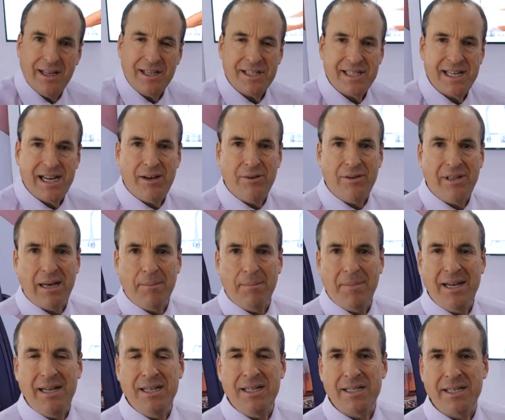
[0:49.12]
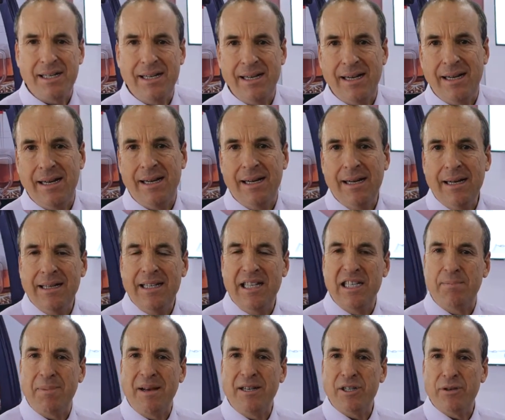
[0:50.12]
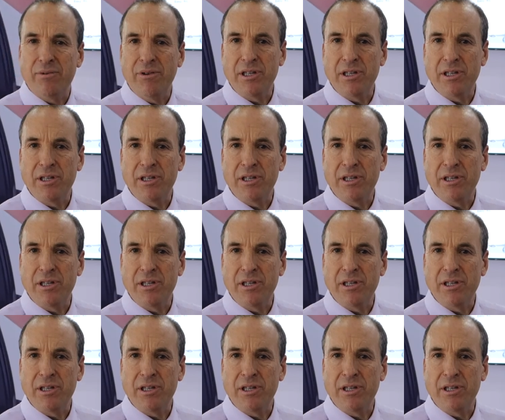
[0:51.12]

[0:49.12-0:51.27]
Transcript: sound, that means the dispenser